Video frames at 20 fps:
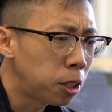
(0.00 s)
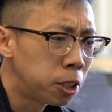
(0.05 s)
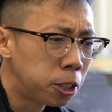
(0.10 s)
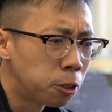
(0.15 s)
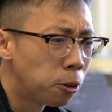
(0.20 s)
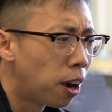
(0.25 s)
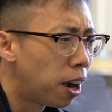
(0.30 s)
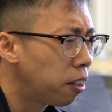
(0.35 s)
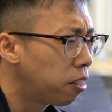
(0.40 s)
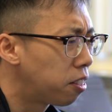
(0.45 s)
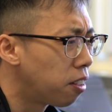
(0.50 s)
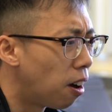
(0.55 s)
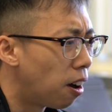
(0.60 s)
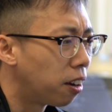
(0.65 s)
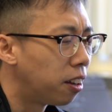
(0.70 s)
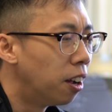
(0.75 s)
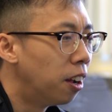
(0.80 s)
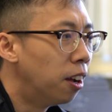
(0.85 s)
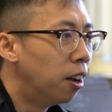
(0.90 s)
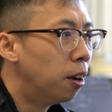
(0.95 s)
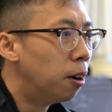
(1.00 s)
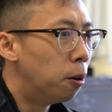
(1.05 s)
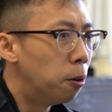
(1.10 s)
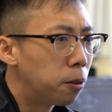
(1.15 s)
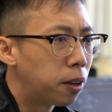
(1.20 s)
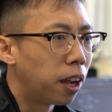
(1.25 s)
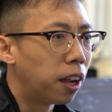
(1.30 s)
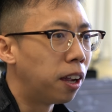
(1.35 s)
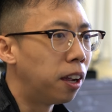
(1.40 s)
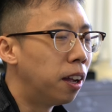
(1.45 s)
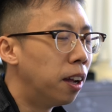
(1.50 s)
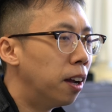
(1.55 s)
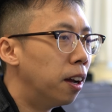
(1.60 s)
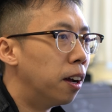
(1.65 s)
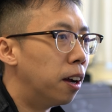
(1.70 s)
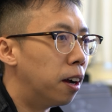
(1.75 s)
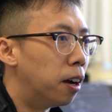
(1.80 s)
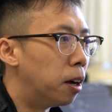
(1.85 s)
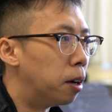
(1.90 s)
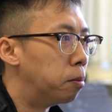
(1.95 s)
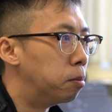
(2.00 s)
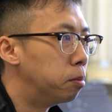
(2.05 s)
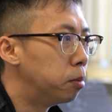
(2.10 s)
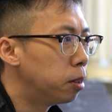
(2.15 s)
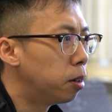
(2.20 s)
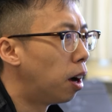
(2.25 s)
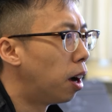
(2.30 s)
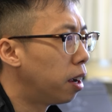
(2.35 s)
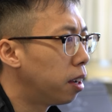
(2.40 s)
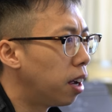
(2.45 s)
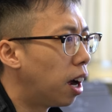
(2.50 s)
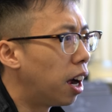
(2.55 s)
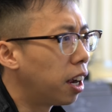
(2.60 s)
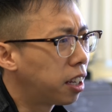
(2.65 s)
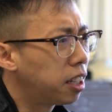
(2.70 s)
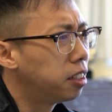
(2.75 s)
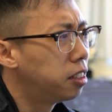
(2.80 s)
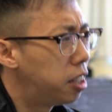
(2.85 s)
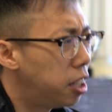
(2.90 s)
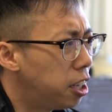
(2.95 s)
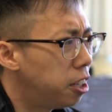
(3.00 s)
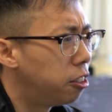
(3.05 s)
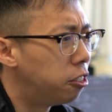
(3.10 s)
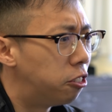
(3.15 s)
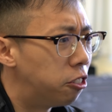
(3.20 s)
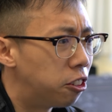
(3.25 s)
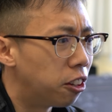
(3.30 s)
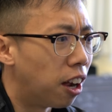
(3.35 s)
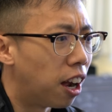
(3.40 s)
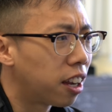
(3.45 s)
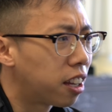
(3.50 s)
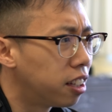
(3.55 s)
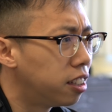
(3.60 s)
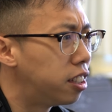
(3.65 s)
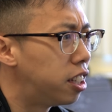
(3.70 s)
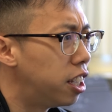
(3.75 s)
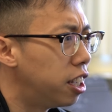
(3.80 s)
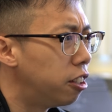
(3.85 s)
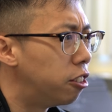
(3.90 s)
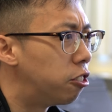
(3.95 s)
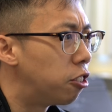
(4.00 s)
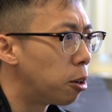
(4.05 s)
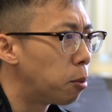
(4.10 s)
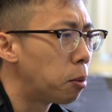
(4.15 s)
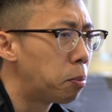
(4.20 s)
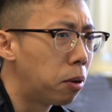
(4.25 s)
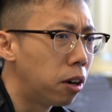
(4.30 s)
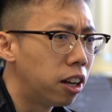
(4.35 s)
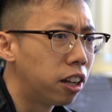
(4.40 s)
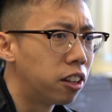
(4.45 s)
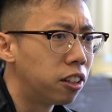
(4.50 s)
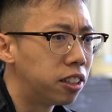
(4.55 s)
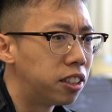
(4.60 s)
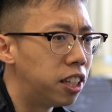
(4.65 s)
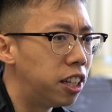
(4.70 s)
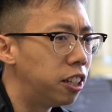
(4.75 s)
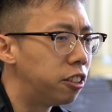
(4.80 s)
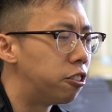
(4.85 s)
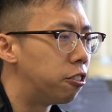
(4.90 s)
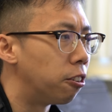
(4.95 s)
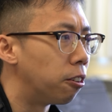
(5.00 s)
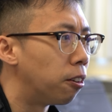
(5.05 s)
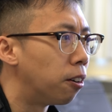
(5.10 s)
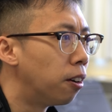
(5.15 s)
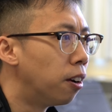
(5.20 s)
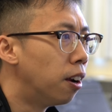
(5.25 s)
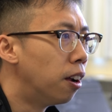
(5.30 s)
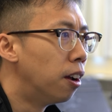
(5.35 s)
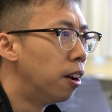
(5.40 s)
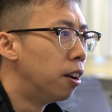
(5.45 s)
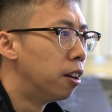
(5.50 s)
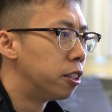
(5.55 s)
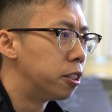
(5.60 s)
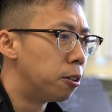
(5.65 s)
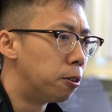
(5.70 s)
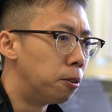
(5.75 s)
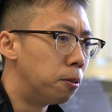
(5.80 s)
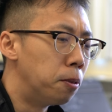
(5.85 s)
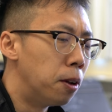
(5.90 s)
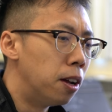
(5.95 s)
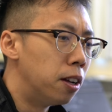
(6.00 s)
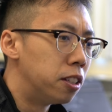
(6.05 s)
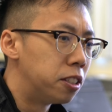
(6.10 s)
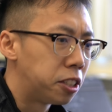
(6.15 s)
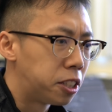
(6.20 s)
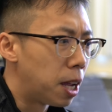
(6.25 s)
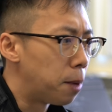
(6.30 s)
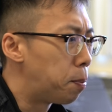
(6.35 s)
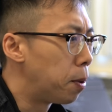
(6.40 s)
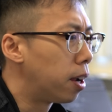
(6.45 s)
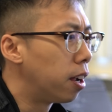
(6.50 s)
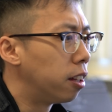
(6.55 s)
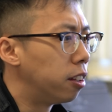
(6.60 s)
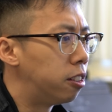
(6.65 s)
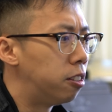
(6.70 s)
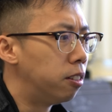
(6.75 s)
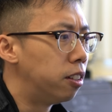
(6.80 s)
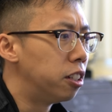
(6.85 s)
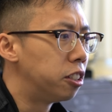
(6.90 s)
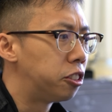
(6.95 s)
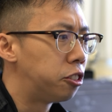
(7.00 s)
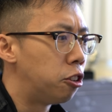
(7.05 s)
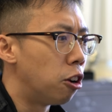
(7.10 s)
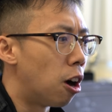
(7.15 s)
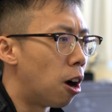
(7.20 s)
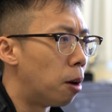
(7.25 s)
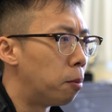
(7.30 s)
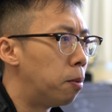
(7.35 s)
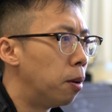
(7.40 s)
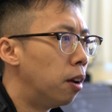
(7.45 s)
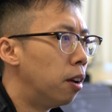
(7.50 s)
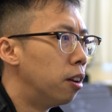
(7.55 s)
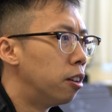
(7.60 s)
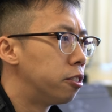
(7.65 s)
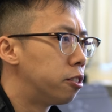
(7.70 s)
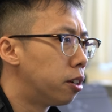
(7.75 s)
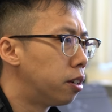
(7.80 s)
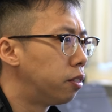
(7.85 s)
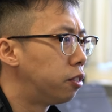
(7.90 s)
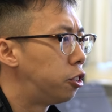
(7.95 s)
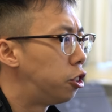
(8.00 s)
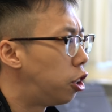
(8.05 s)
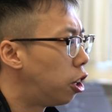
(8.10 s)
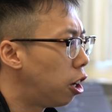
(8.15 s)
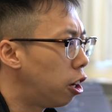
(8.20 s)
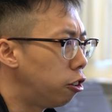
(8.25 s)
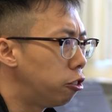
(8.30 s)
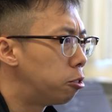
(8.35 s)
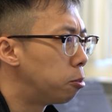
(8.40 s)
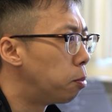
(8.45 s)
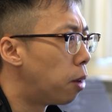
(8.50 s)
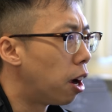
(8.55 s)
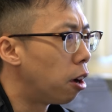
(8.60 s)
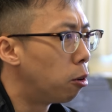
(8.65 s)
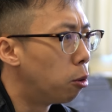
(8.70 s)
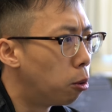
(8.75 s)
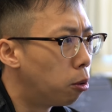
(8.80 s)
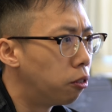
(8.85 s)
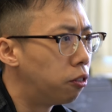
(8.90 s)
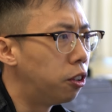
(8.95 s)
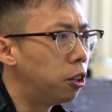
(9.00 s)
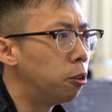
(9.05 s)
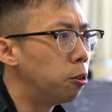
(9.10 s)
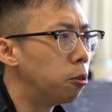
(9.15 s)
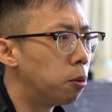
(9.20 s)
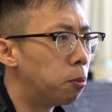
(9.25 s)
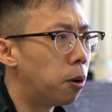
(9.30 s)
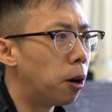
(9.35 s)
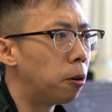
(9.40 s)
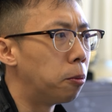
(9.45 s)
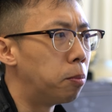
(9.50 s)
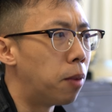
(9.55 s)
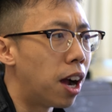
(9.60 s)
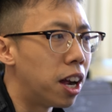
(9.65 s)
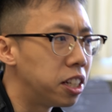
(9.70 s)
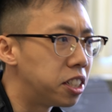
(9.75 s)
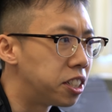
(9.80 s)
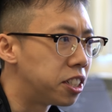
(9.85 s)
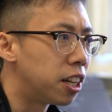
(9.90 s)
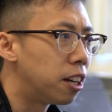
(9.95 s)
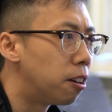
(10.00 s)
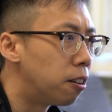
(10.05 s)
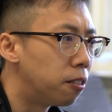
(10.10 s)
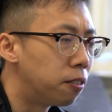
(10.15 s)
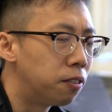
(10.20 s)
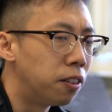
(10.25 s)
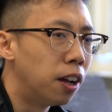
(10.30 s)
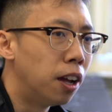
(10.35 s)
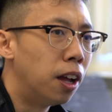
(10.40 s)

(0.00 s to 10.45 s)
So I thought, okay, I can teach. I can teach. I'm a pretty good teacher. So stepping into this job sort of changed my whole view about myself